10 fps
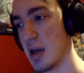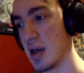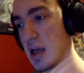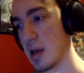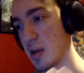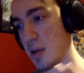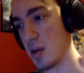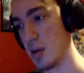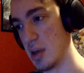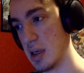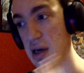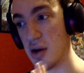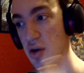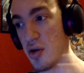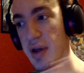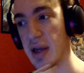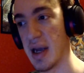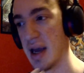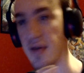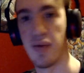is near the
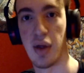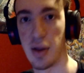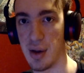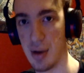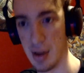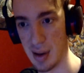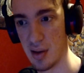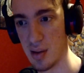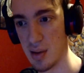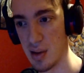end of the series.